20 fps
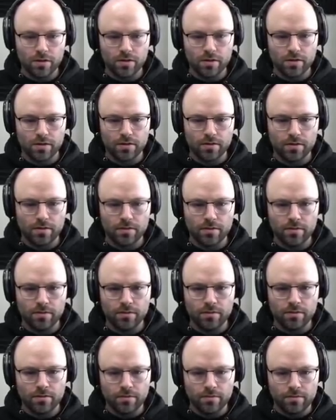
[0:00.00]

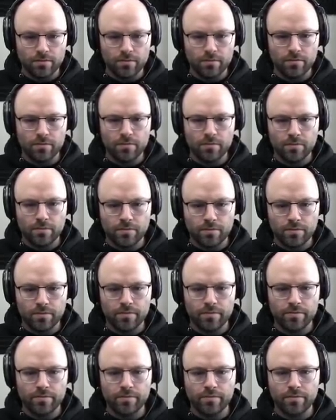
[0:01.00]

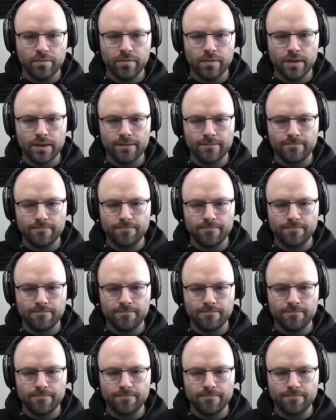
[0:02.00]
No one is speaking in this clip.